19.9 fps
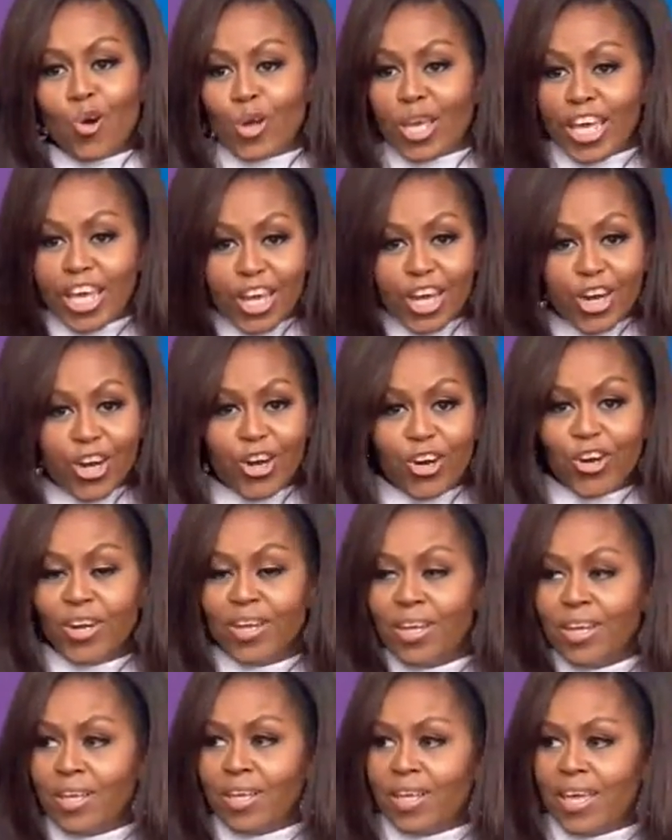here
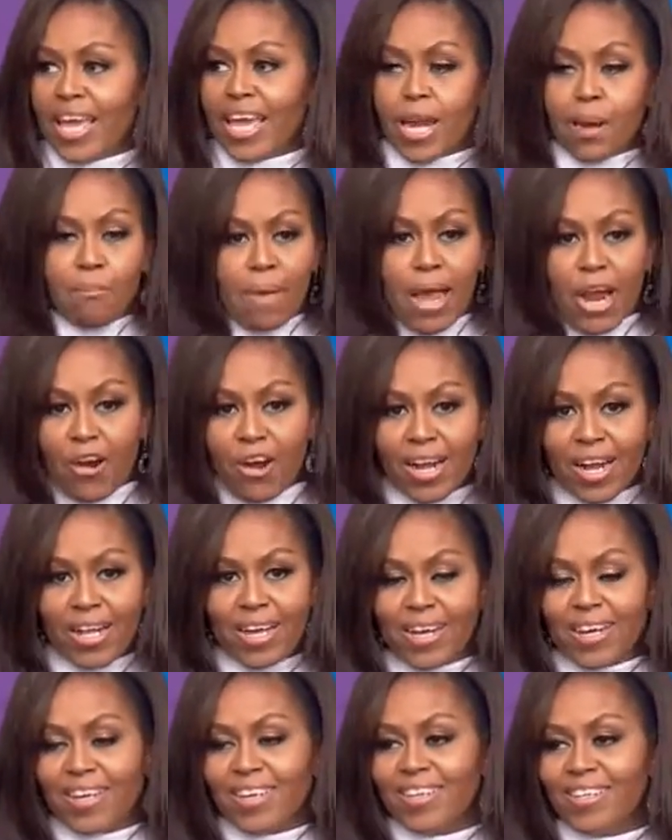in
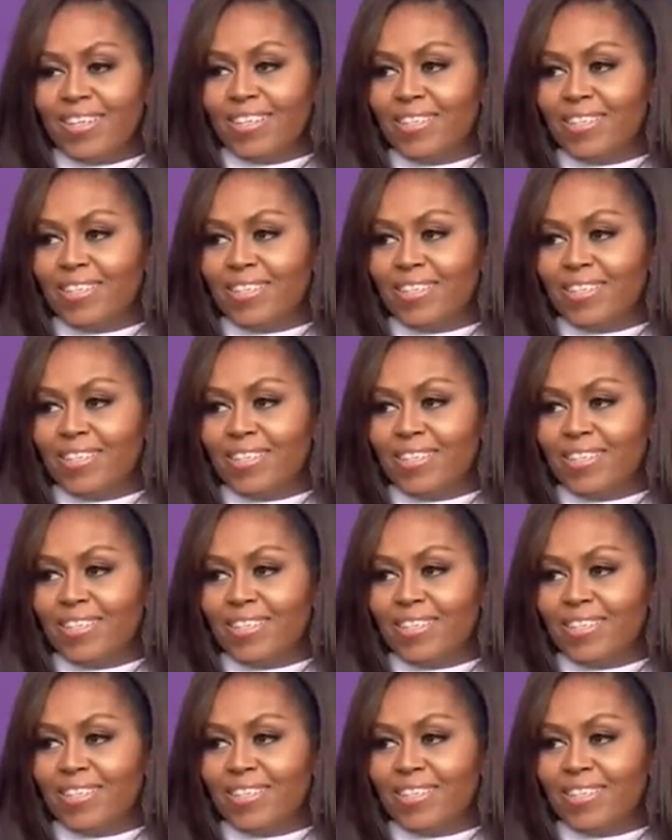America,